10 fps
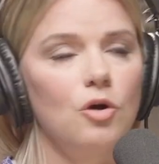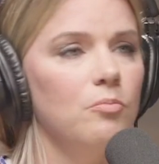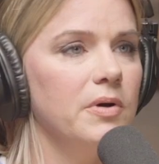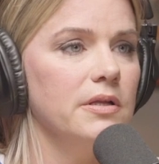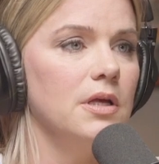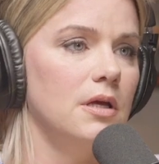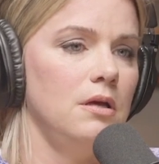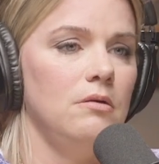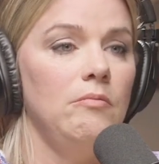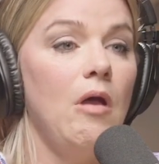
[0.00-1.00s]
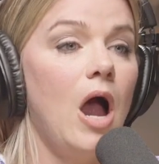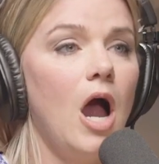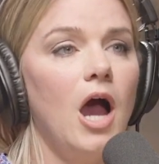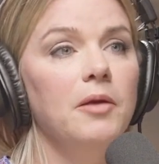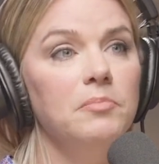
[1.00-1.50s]
but
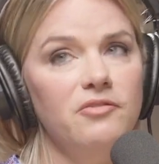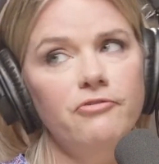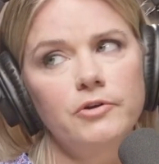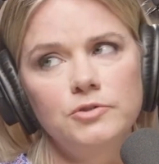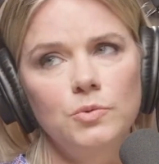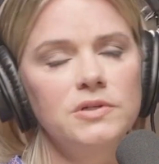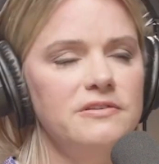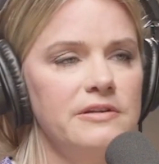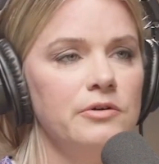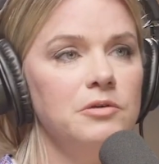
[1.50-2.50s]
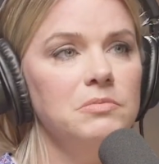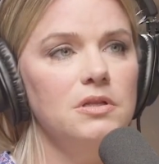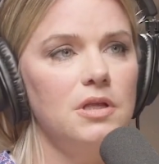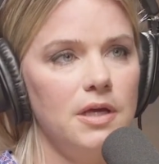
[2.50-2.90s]
I'm the first one to tell him to